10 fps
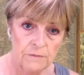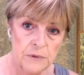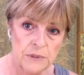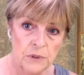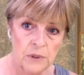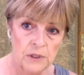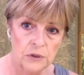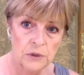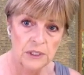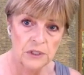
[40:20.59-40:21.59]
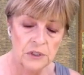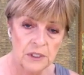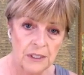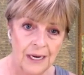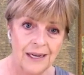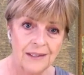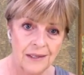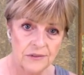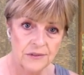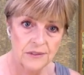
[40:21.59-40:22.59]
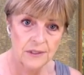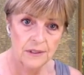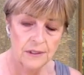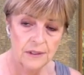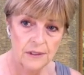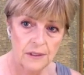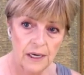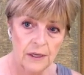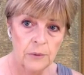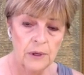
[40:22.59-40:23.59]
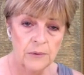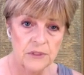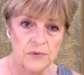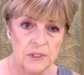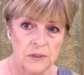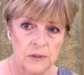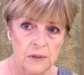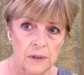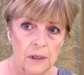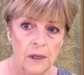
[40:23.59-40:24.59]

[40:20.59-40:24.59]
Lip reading: Physical attraction, yes. How do we know it's physical?